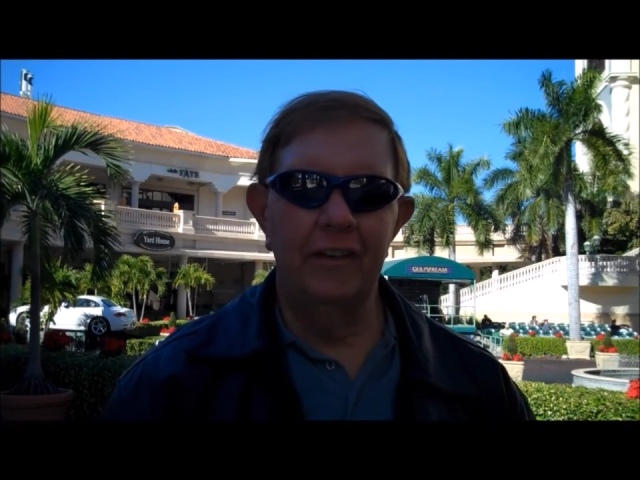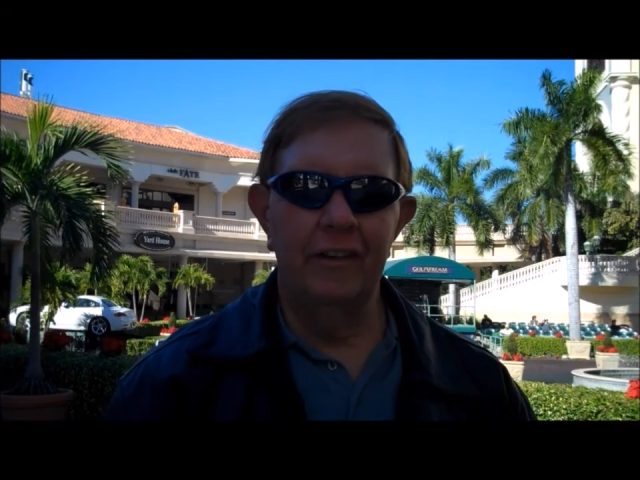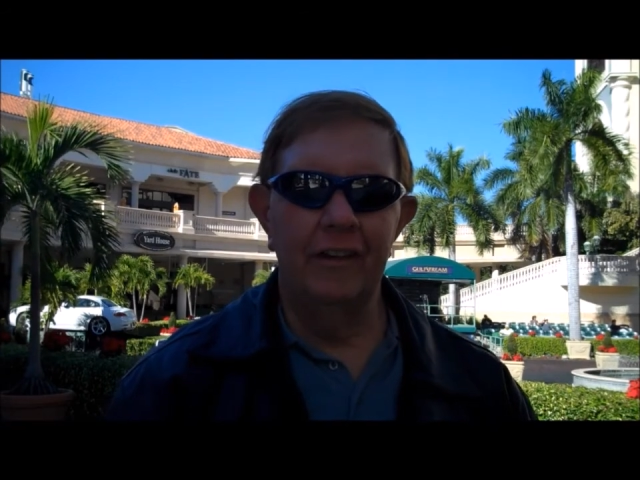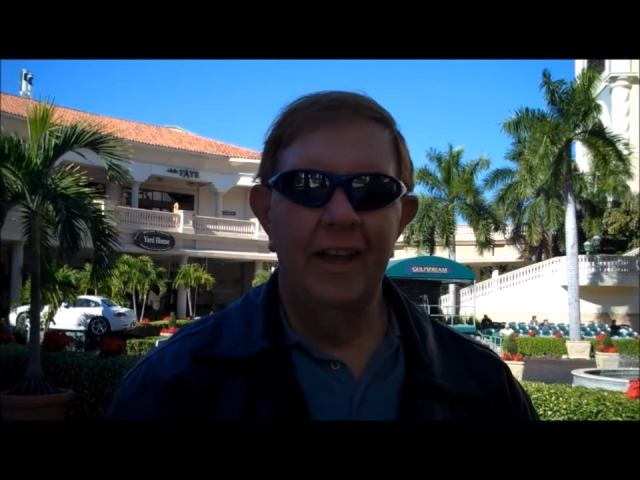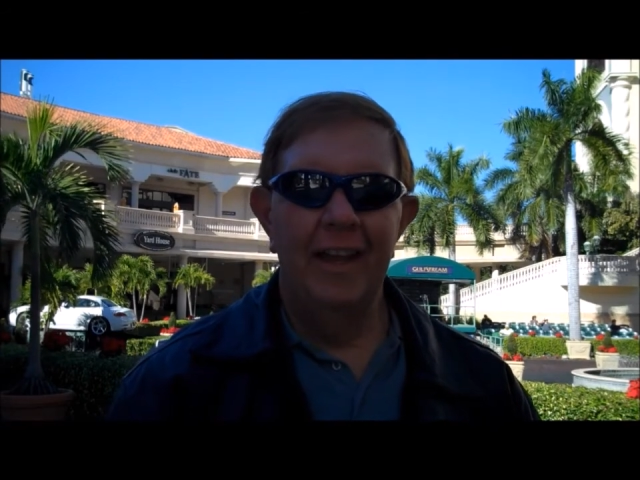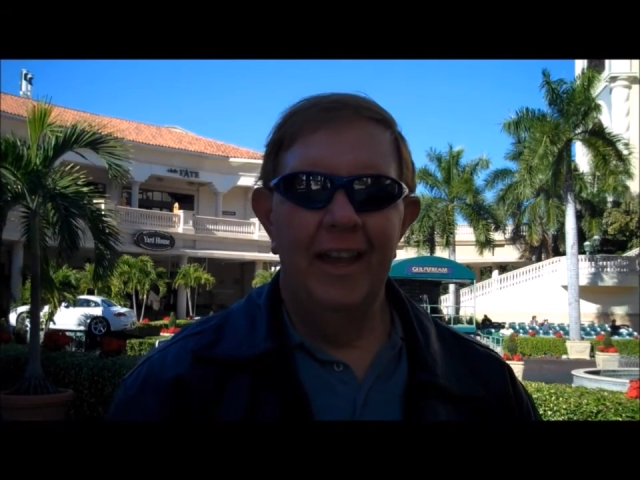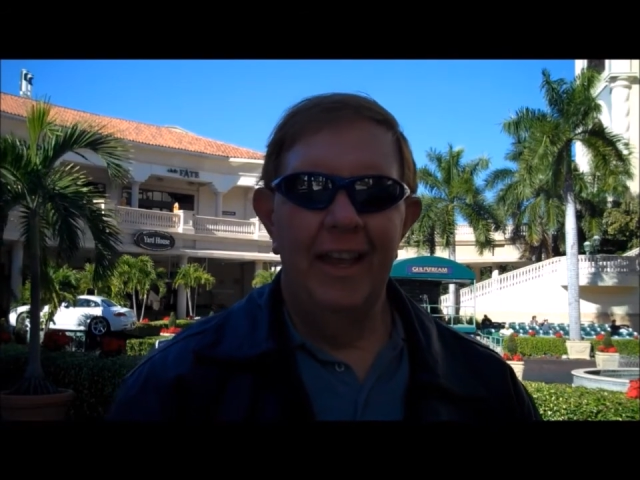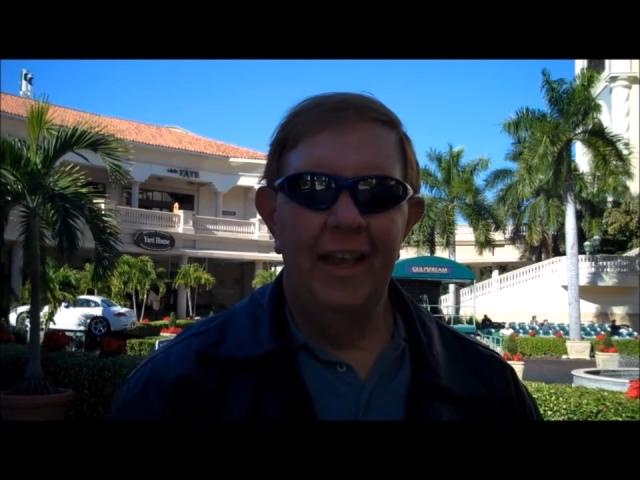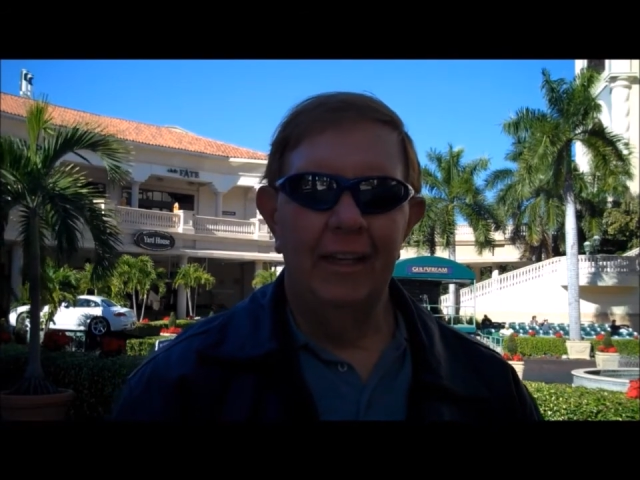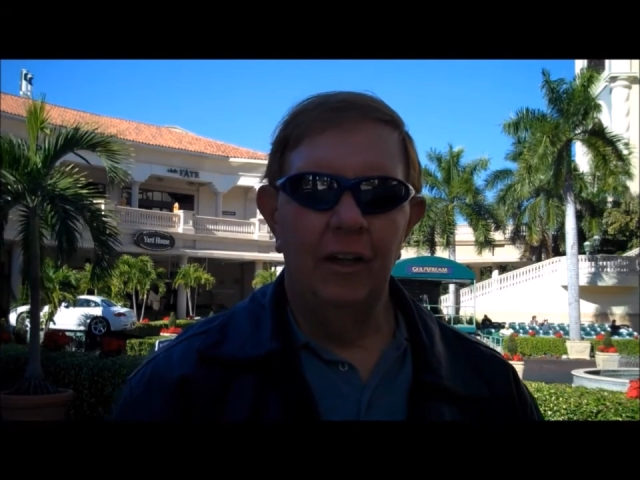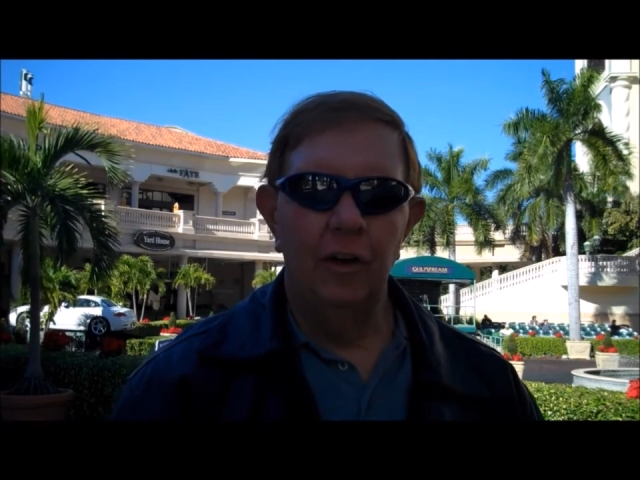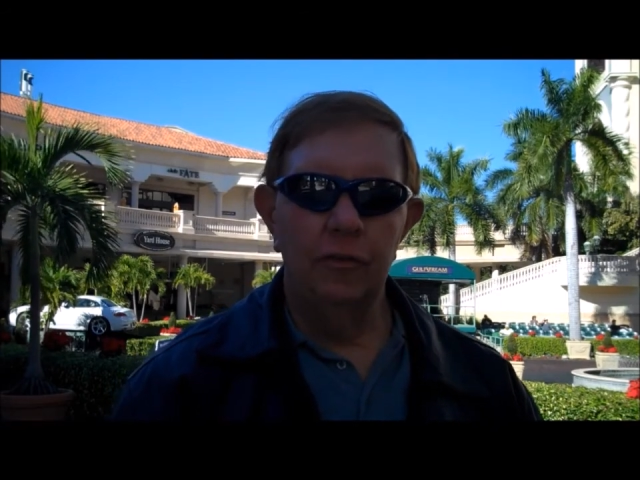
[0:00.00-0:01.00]
here
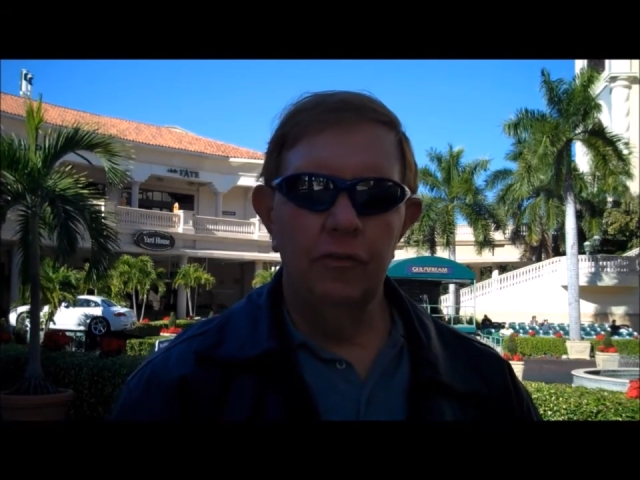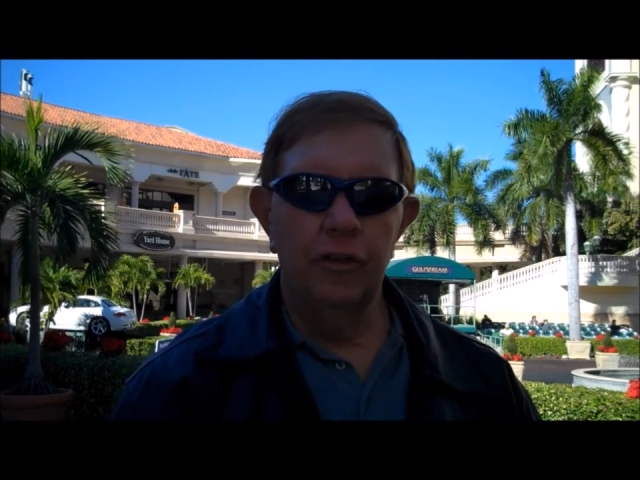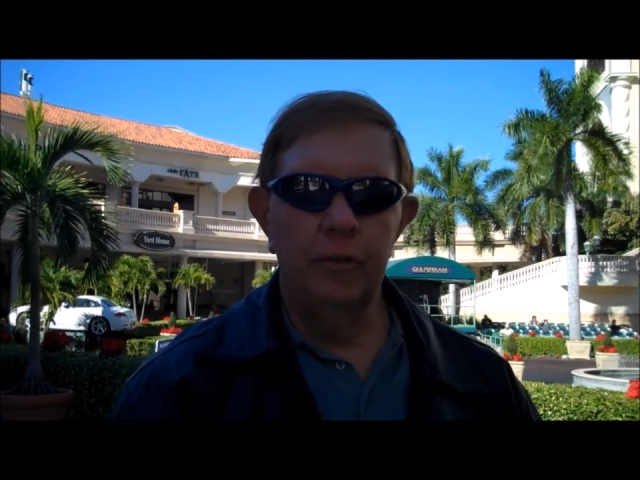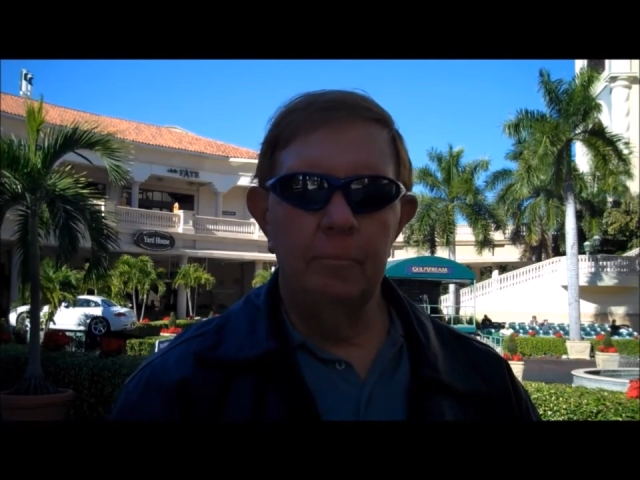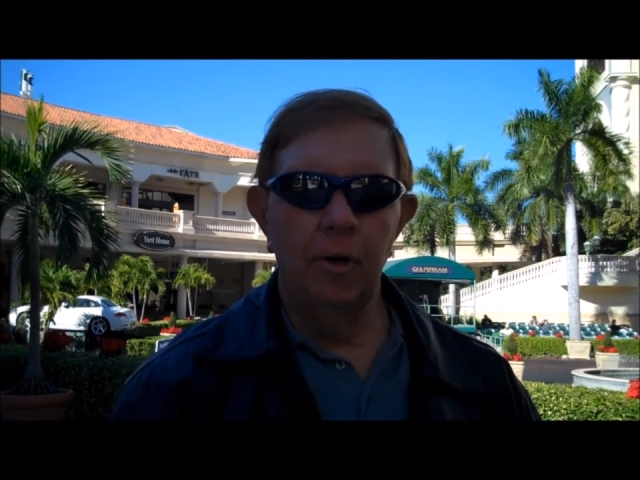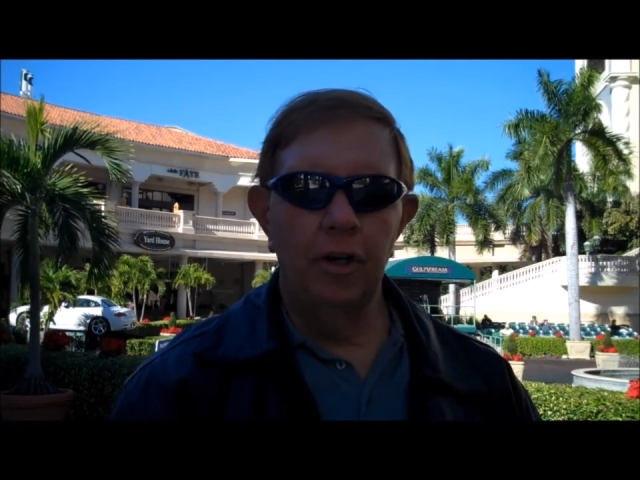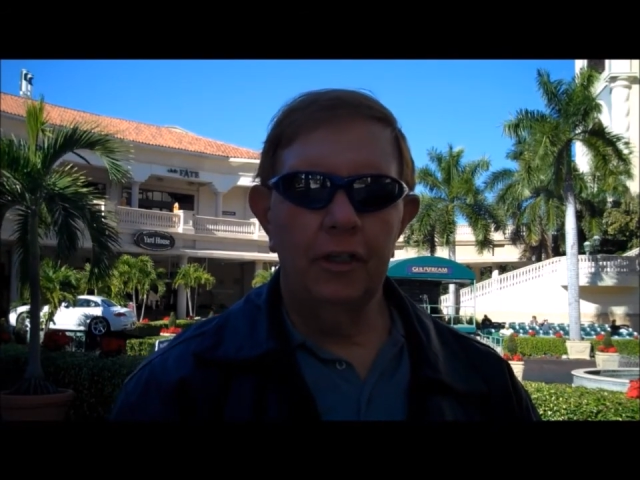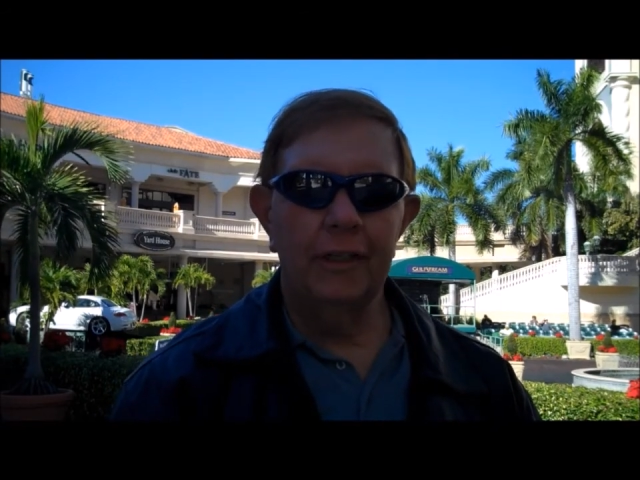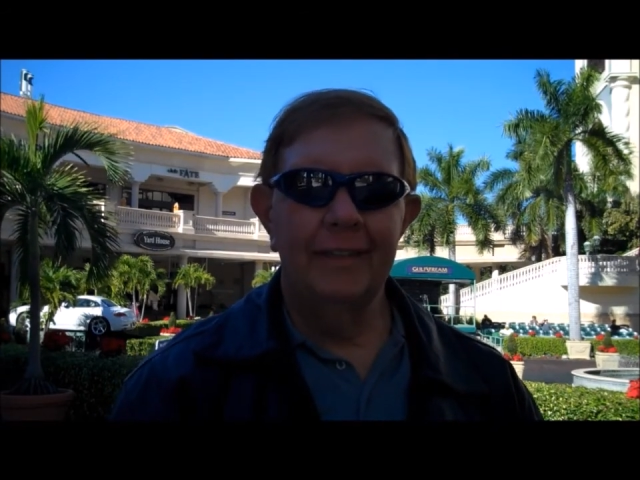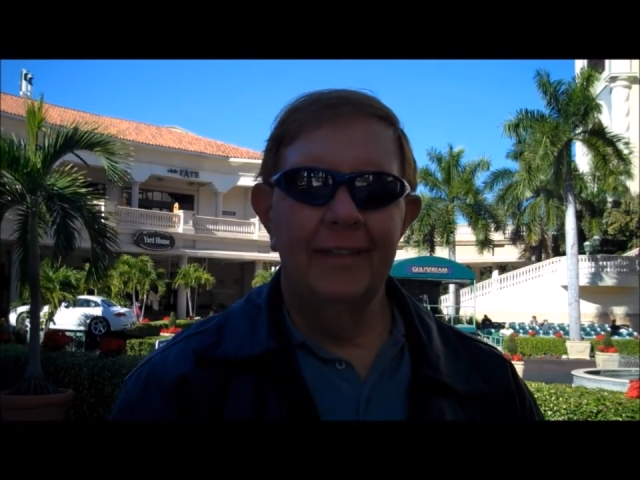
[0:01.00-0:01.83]
at Gulfstream Park.